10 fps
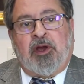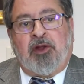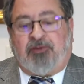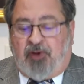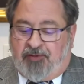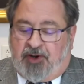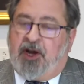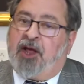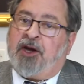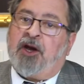In
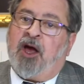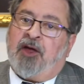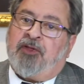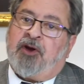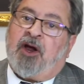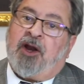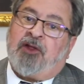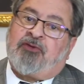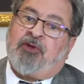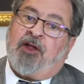1789, the
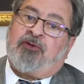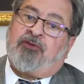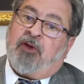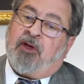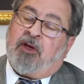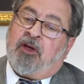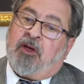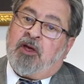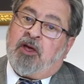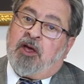United States
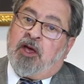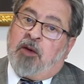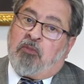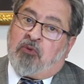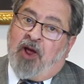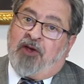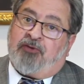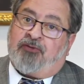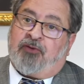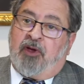
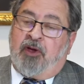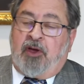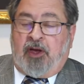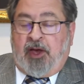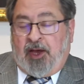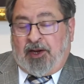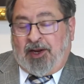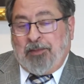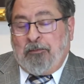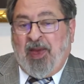embraced and
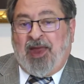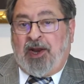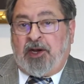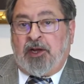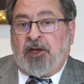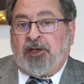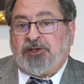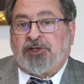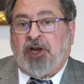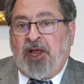embedded
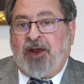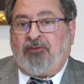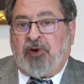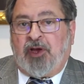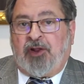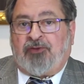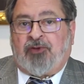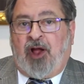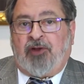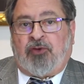slavery in its
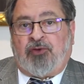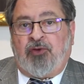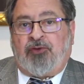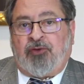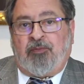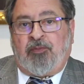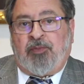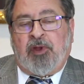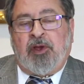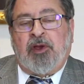Constitution.
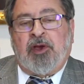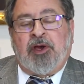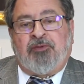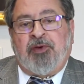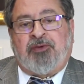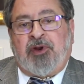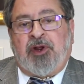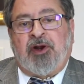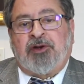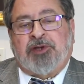50
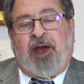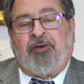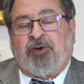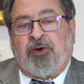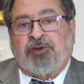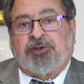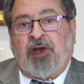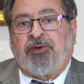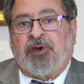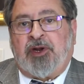years after
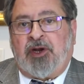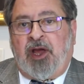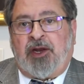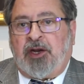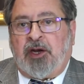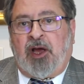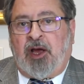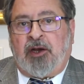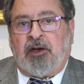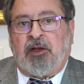
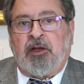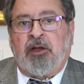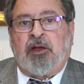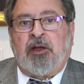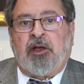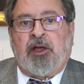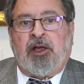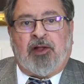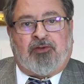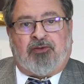1789,
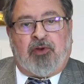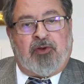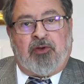it's